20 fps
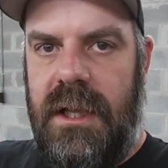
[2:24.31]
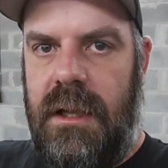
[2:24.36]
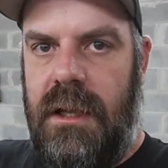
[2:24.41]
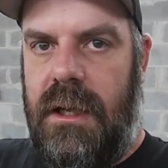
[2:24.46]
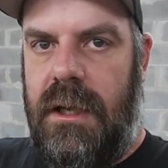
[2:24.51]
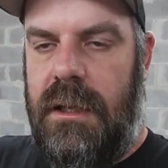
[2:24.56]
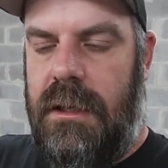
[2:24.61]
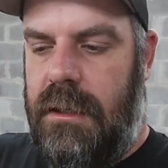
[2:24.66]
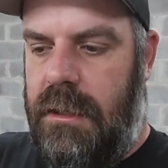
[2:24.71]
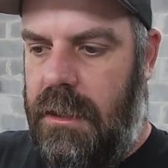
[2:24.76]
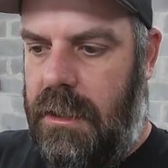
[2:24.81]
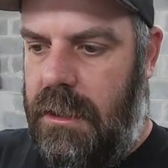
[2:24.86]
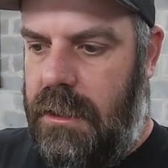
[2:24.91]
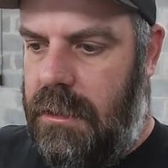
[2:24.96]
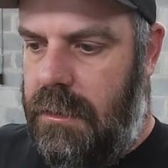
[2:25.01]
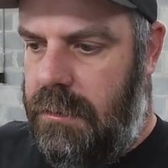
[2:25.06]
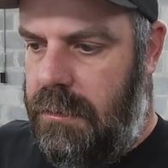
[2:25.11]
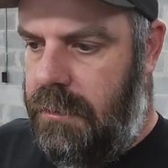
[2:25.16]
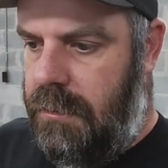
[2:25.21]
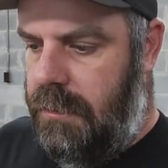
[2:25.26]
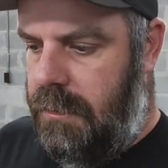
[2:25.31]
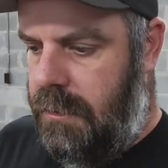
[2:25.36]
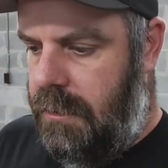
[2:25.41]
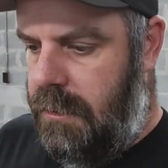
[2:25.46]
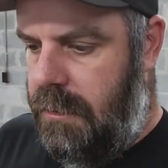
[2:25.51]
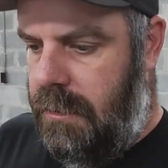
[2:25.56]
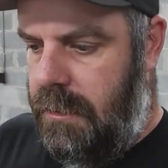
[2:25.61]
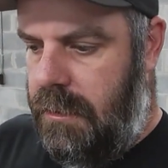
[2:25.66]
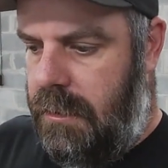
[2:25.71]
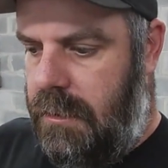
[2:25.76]
and then
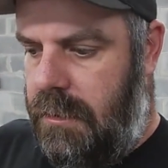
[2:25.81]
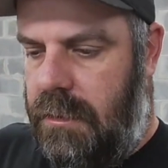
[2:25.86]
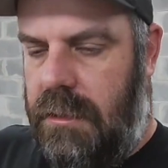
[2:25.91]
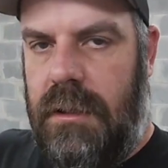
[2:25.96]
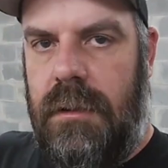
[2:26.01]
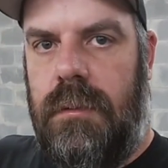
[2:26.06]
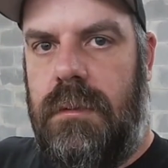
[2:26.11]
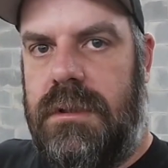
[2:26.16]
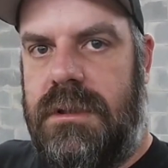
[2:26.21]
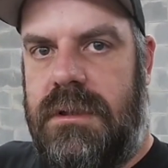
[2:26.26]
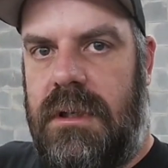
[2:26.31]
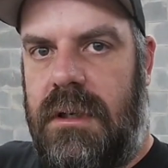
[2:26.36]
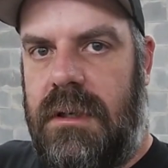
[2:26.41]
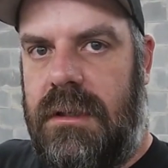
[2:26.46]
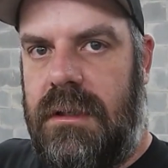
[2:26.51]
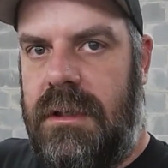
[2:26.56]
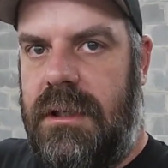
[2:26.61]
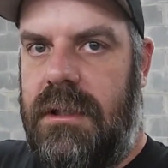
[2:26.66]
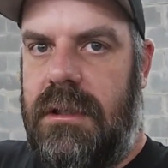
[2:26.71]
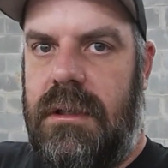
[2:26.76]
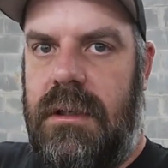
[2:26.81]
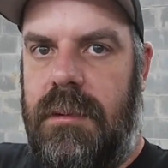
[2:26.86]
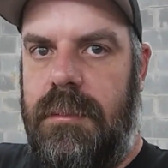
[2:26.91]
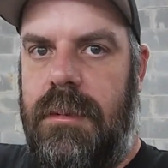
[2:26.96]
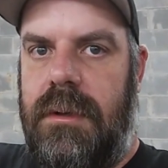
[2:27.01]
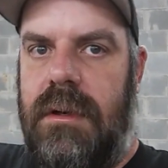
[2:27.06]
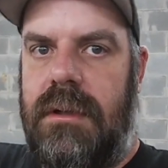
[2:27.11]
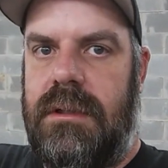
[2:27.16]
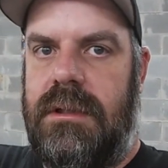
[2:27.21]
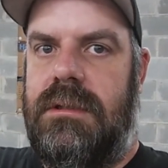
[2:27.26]
we'll start cleaning up all